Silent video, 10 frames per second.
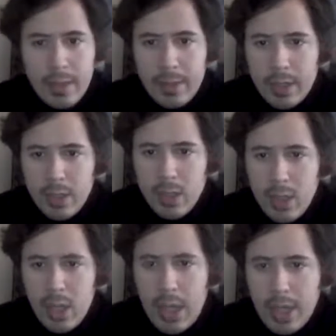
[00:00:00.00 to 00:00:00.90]
I mean,
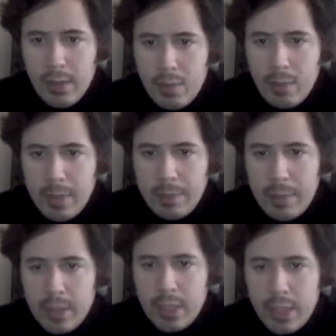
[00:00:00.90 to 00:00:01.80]
I will
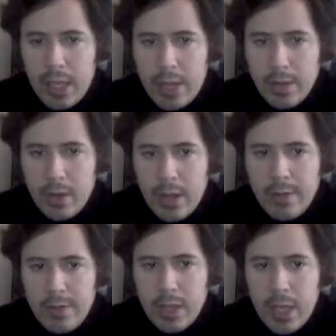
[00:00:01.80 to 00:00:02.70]
be putting together
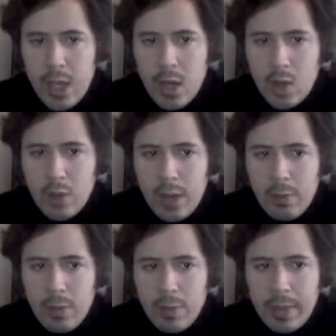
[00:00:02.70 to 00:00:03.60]
a video
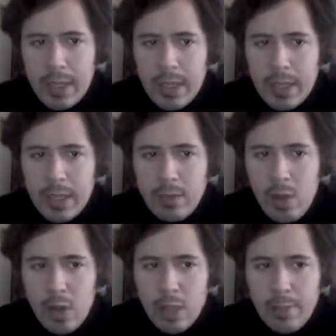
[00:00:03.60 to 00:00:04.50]
that will be
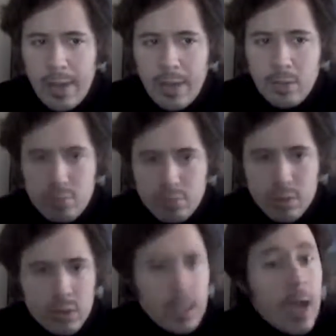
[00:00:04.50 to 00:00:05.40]
talking about
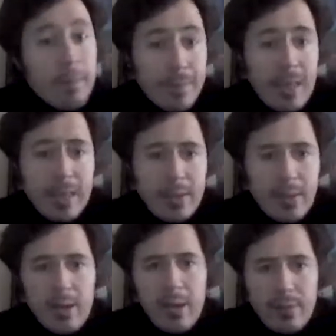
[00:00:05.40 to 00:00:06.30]
just an update
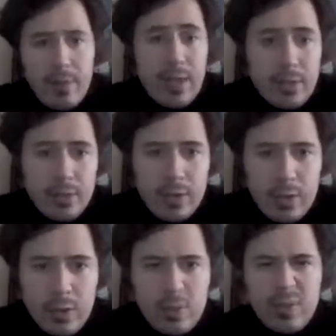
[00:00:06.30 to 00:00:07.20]
of the
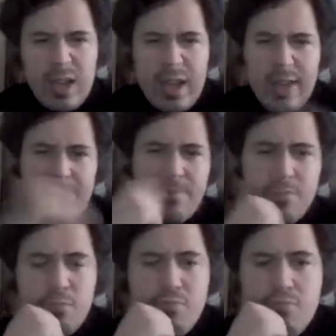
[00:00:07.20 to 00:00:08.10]
LCU. I've
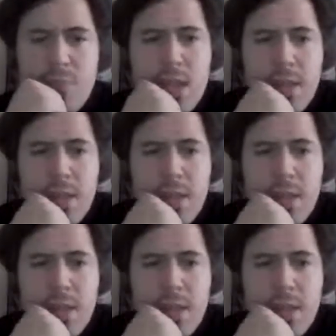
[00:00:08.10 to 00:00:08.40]
been